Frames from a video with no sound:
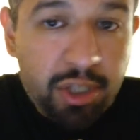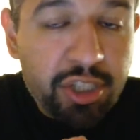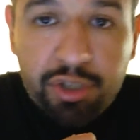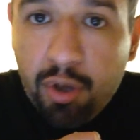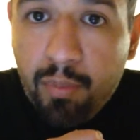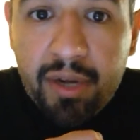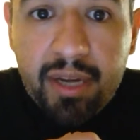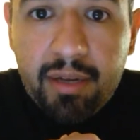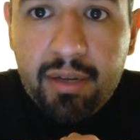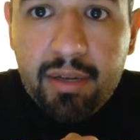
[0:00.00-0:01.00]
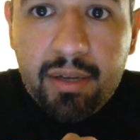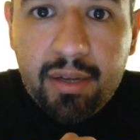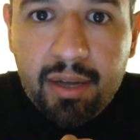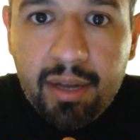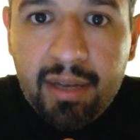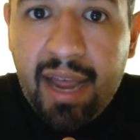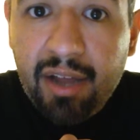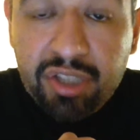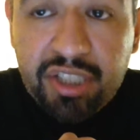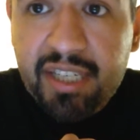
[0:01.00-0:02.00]
There's nobody
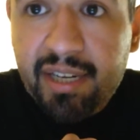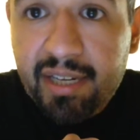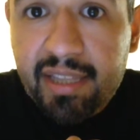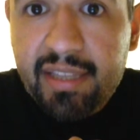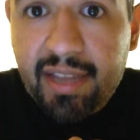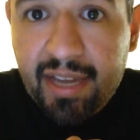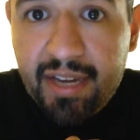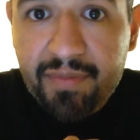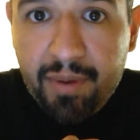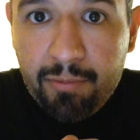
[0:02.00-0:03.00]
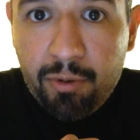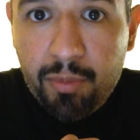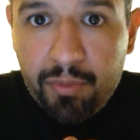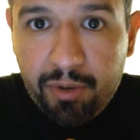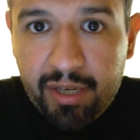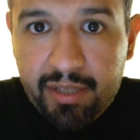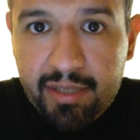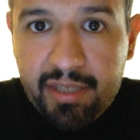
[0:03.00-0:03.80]
allowed to say anything negative about Roman Reigns,